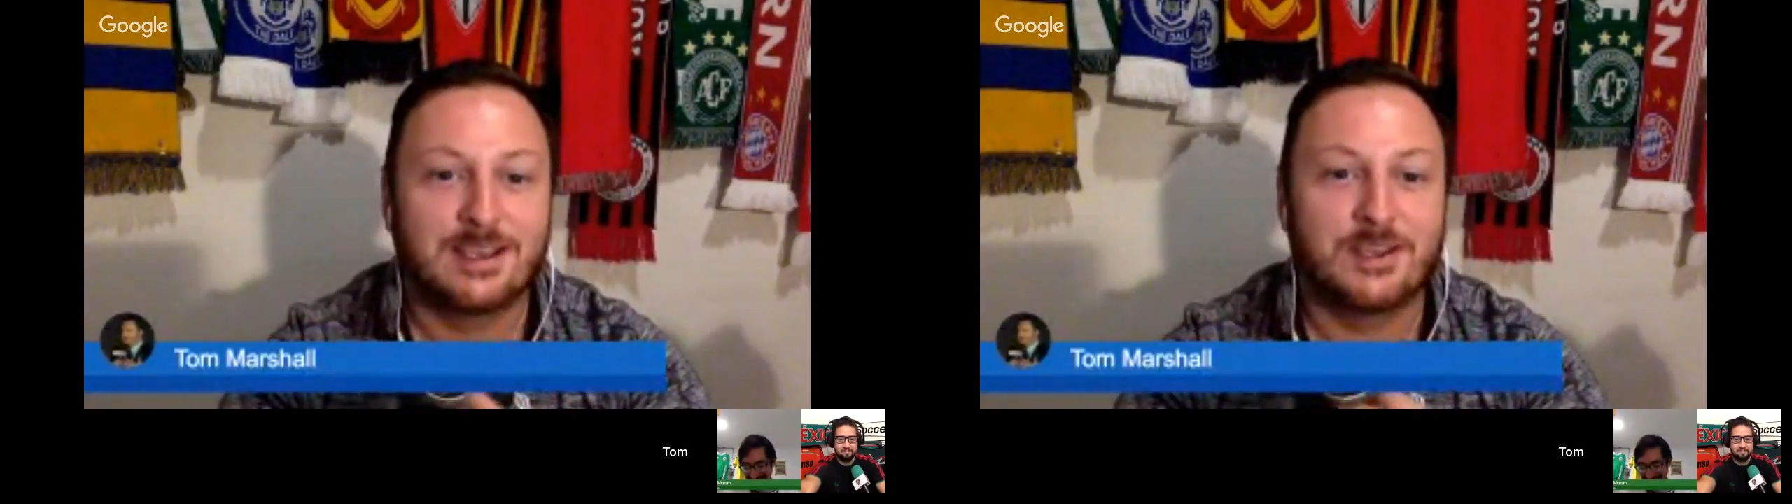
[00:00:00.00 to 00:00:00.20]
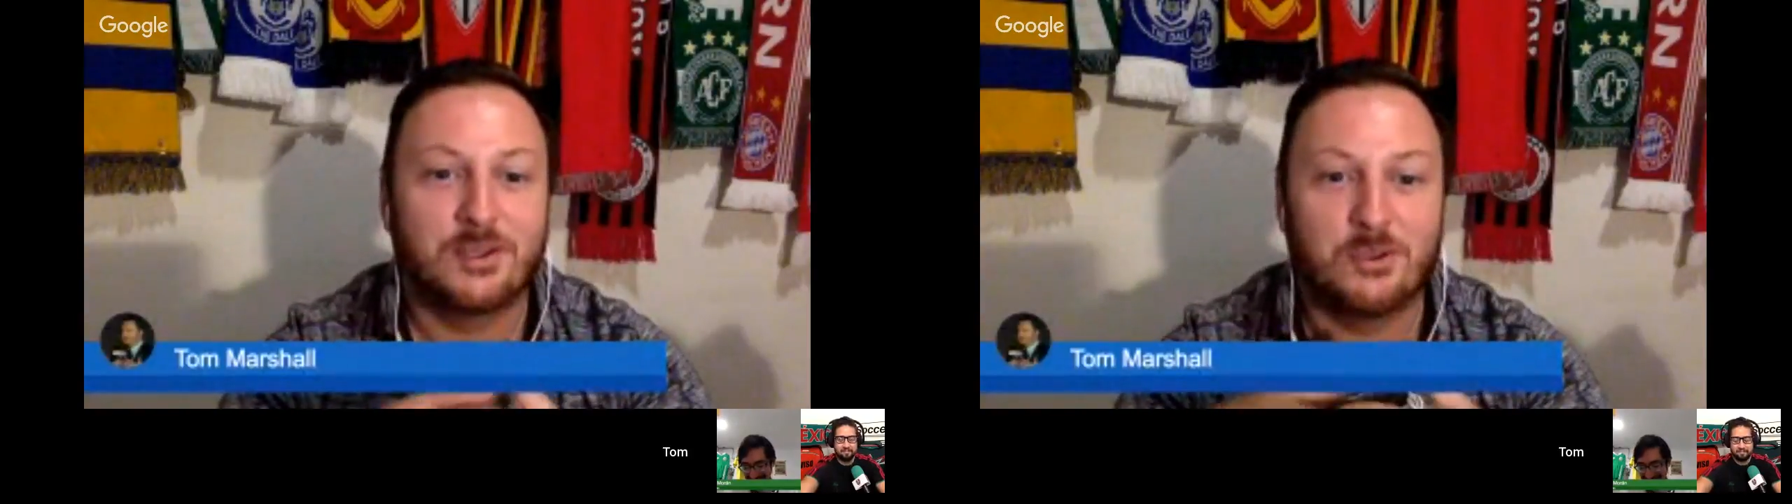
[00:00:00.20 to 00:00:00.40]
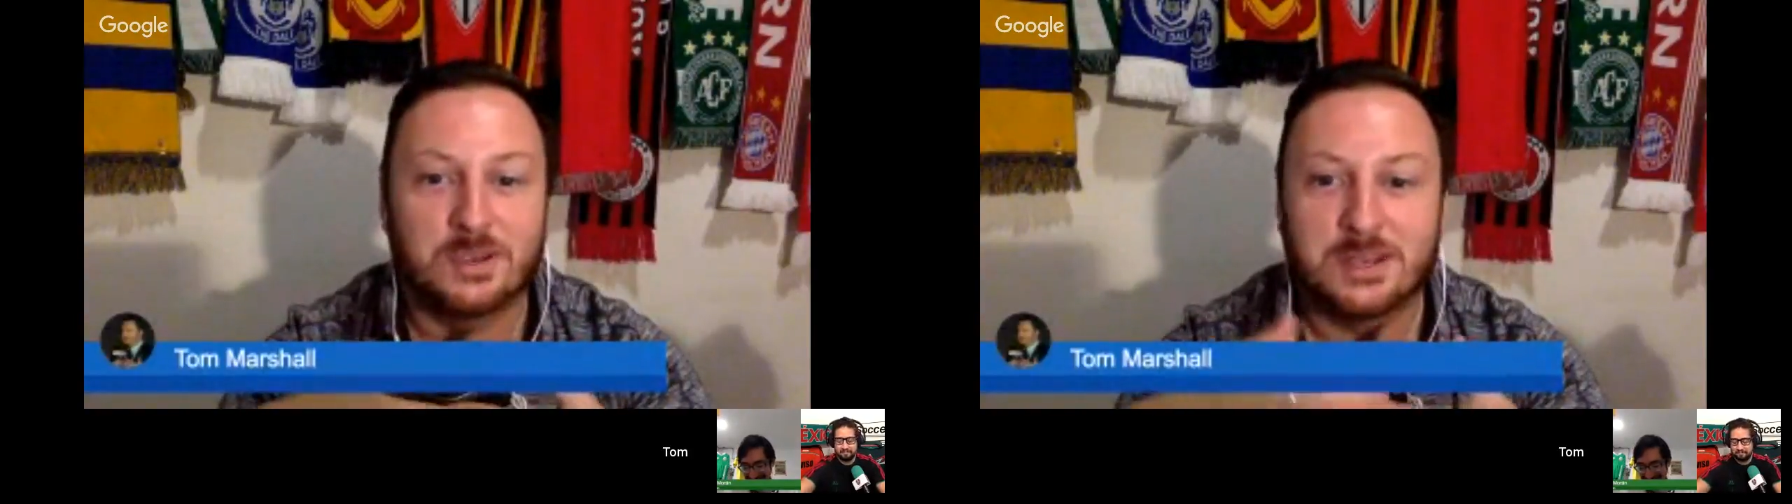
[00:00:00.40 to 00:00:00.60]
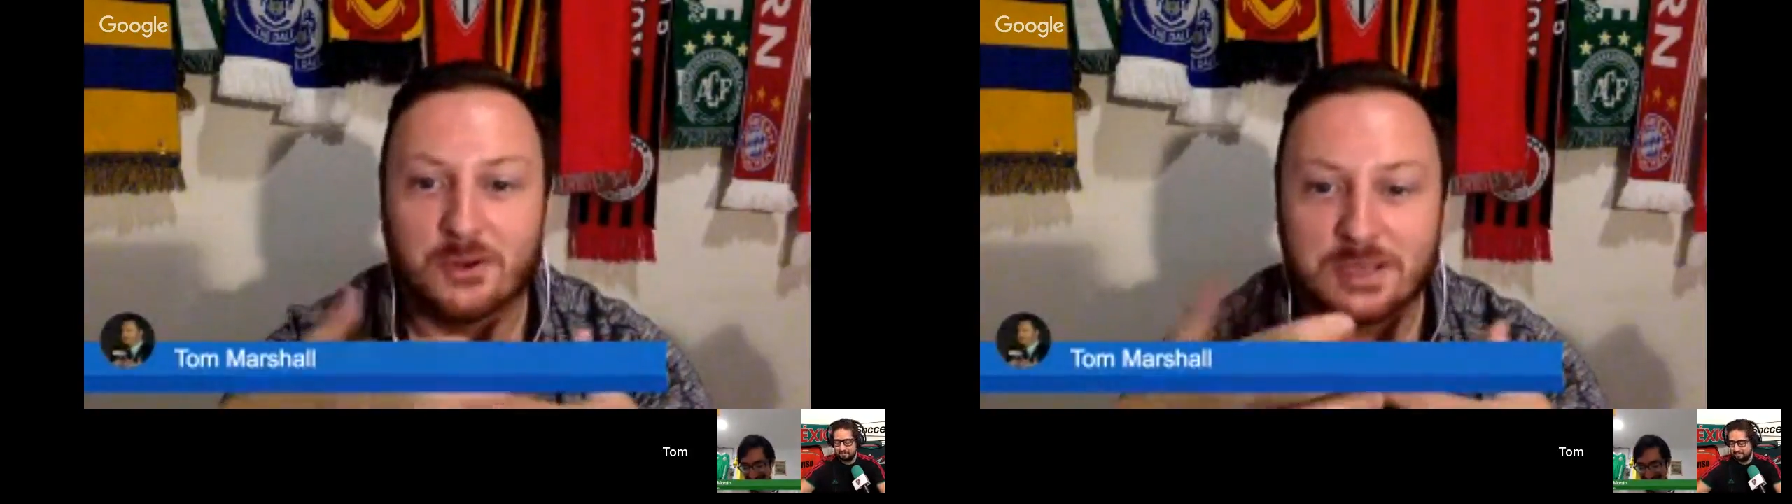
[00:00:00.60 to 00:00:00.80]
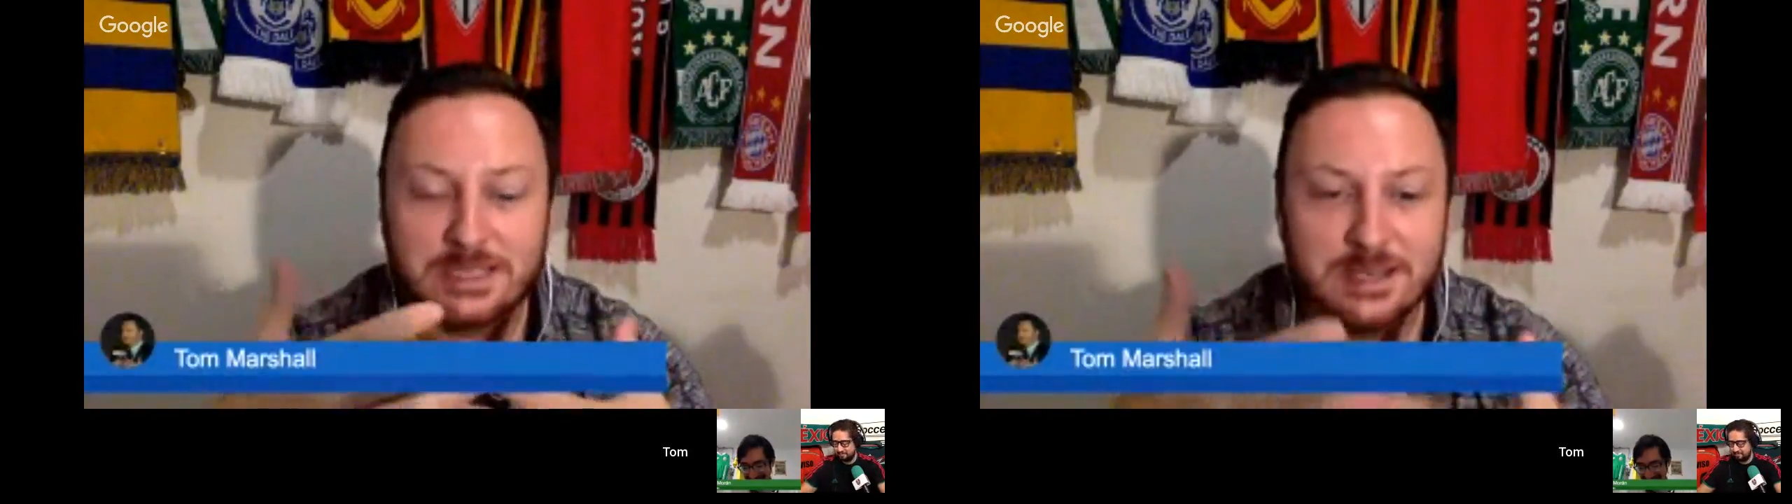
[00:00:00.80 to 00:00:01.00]
who, you know,
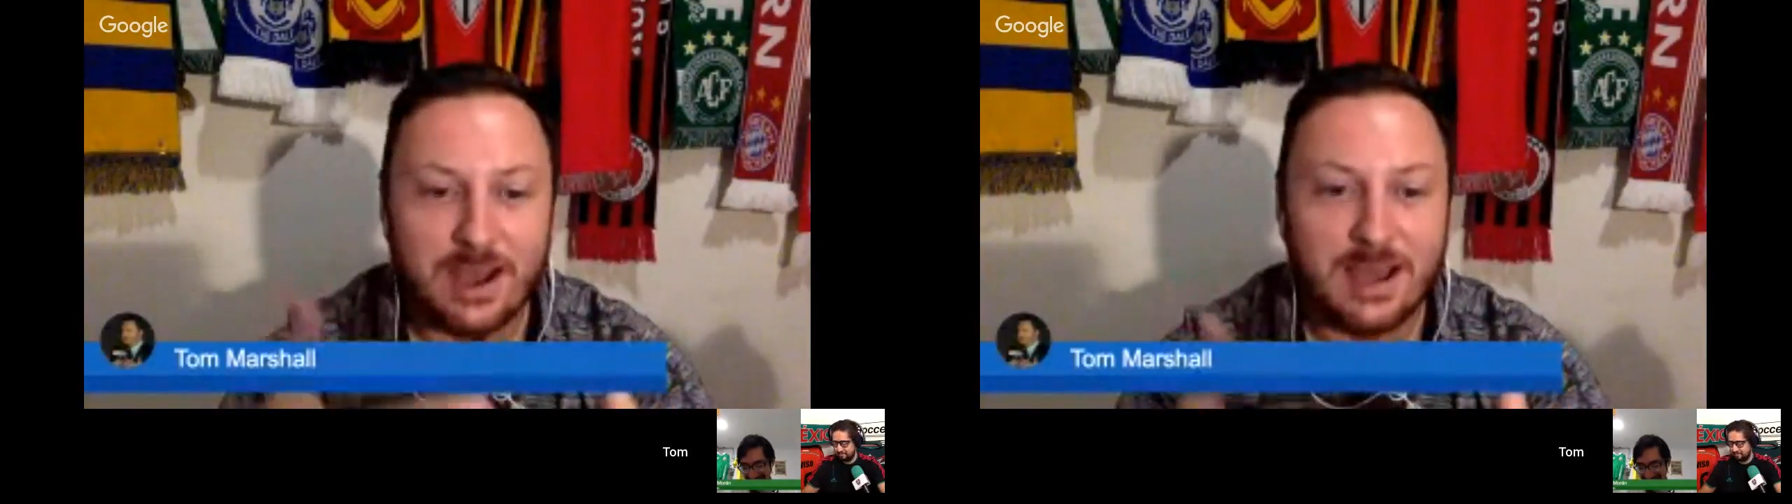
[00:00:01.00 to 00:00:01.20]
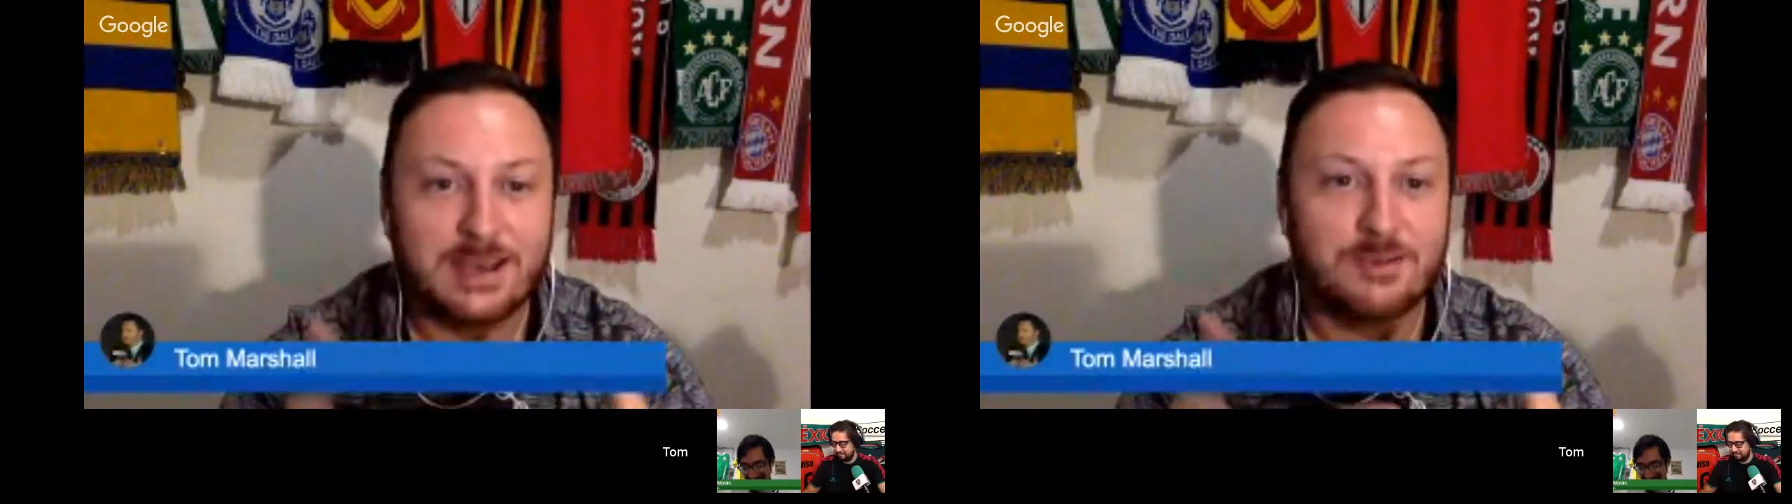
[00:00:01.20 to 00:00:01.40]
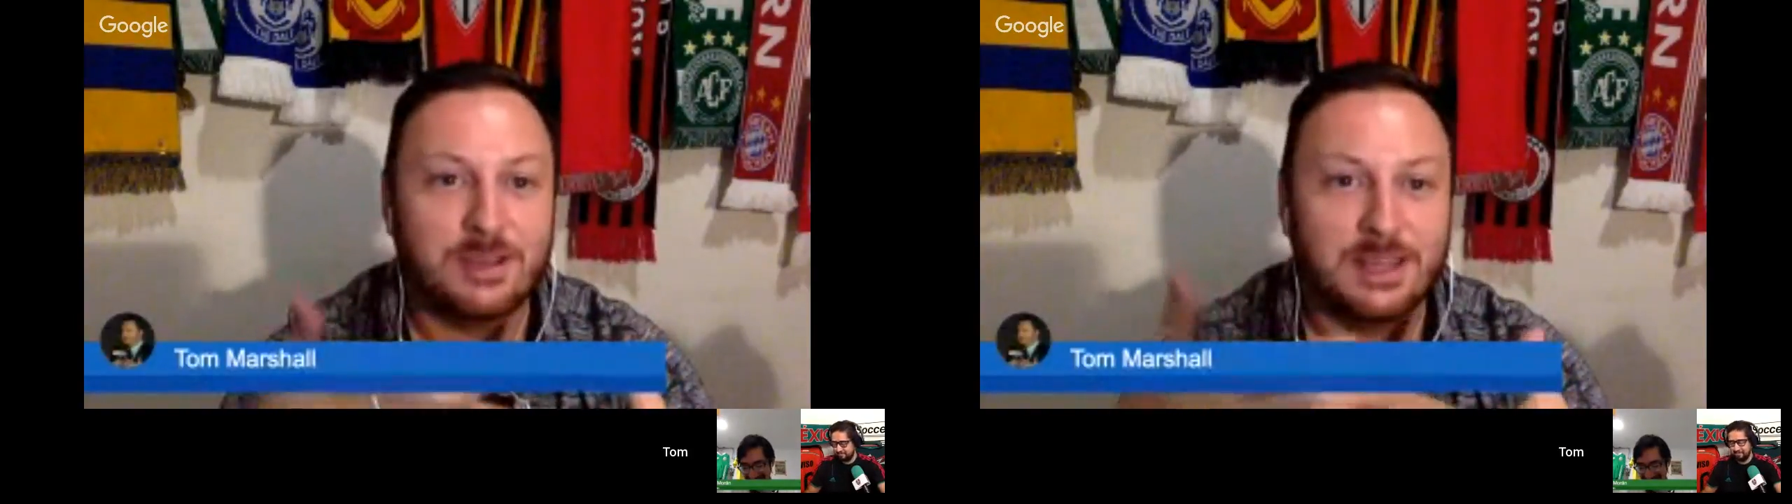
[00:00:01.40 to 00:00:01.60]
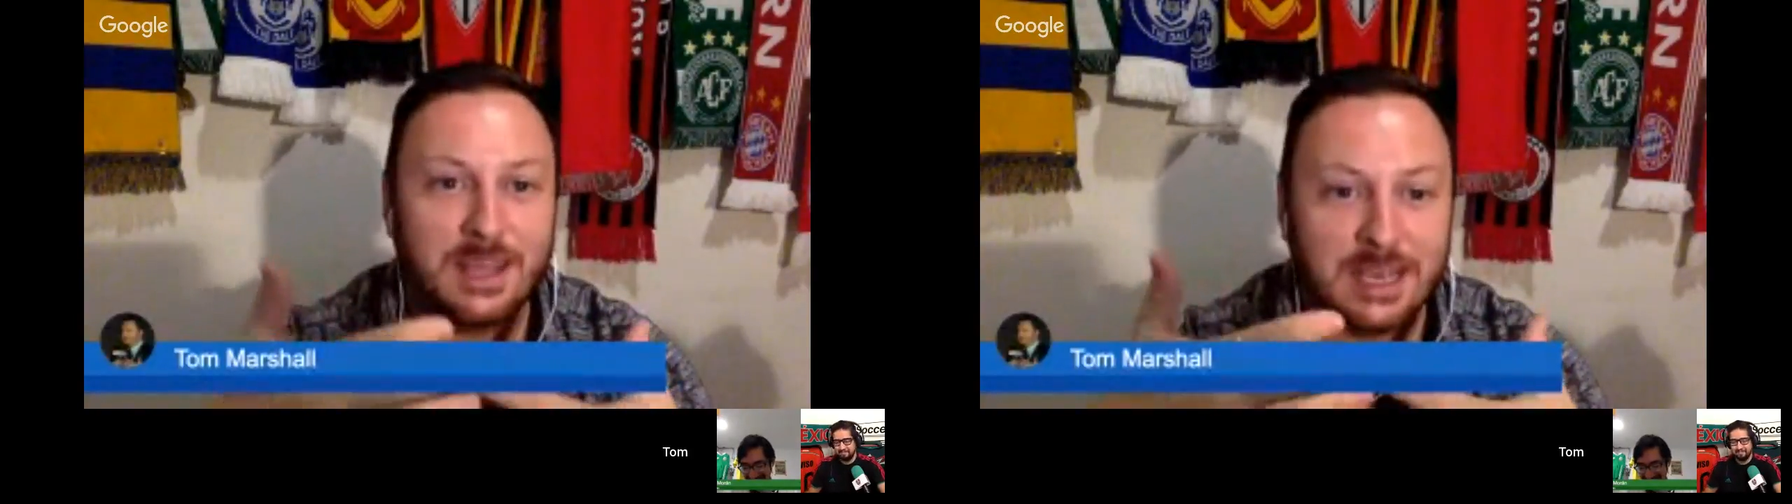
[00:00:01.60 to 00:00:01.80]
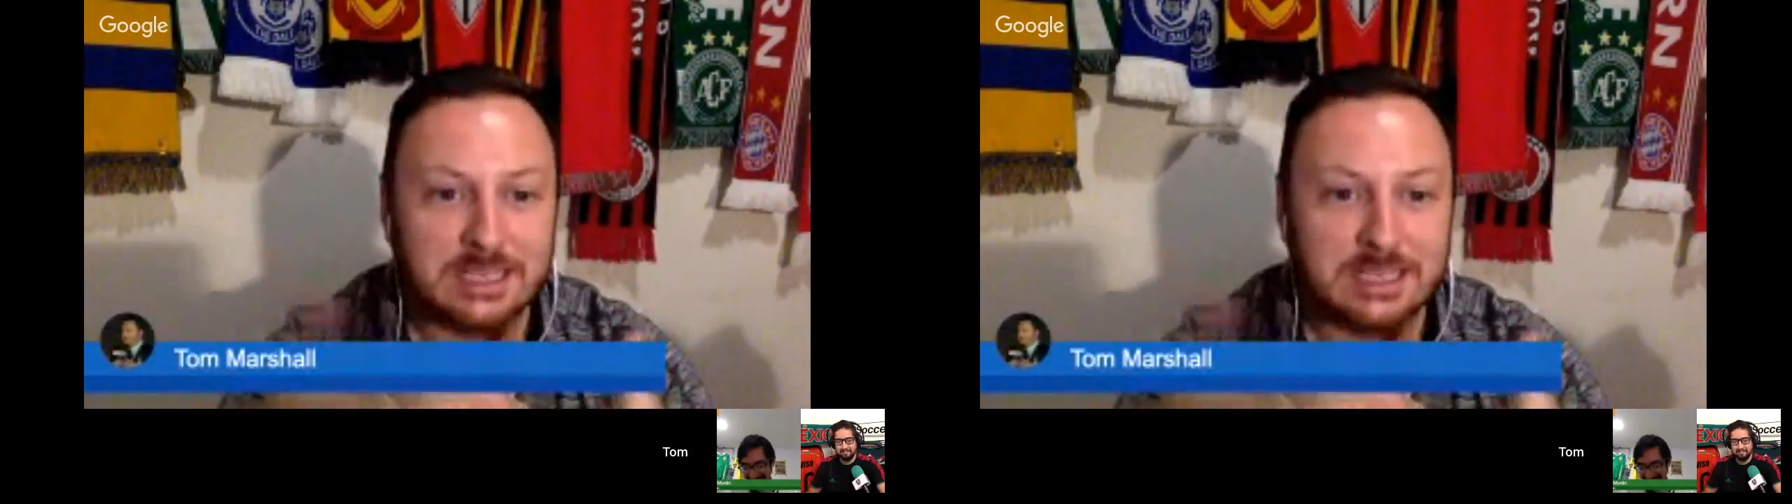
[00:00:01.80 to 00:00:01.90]
he's not had really any